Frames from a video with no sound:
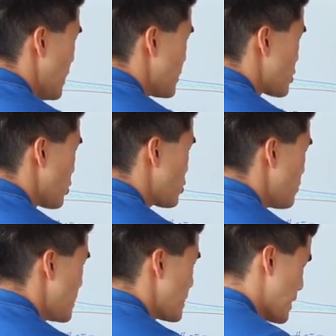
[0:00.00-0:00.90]
And
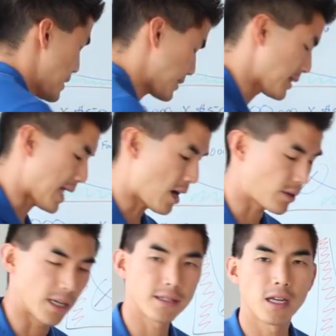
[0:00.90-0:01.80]
social media has
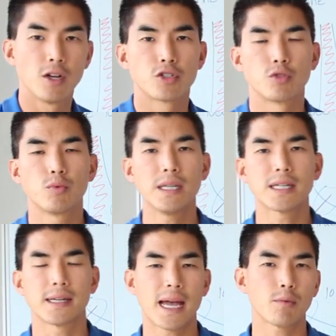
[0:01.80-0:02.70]
allowed us to really
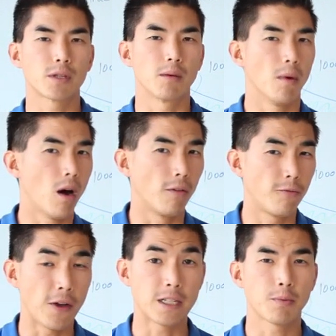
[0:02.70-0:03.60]
connect with them on
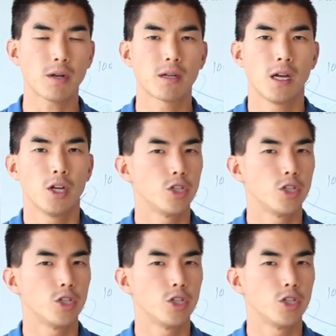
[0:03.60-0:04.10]
Facebook.